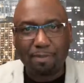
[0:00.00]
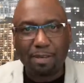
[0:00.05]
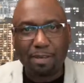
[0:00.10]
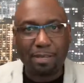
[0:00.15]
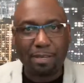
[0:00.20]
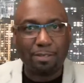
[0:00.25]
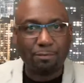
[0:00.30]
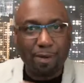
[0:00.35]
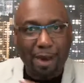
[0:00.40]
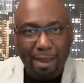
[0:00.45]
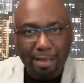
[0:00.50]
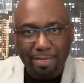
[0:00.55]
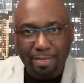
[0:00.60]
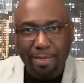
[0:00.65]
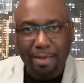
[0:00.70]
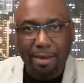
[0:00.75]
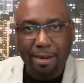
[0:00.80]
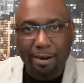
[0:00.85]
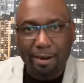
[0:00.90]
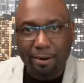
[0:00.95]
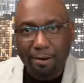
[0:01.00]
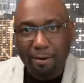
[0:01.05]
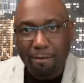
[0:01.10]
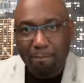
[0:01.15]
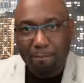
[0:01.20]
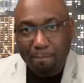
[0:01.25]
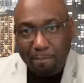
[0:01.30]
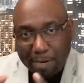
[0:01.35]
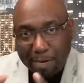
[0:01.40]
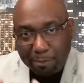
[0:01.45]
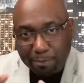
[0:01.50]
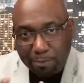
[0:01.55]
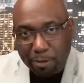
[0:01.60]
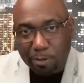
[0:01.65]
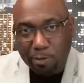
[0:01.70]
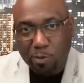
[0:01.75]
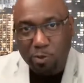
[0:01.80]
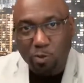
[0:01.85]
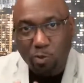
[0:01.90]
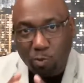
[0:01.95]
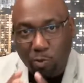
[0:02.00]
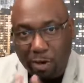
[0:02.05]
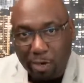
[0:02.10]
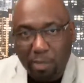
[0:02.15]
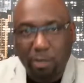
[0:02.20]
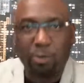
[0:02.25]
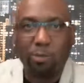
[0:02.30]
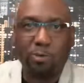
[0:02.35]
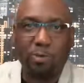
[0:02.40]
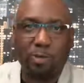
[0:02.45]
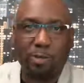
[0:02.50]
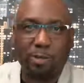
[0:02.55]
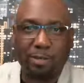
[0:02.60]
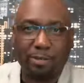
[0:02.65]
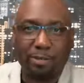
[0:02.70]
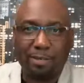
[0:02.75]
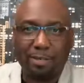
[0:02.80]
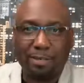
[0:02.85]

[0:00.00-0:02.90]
is right there by the persons who are close to you.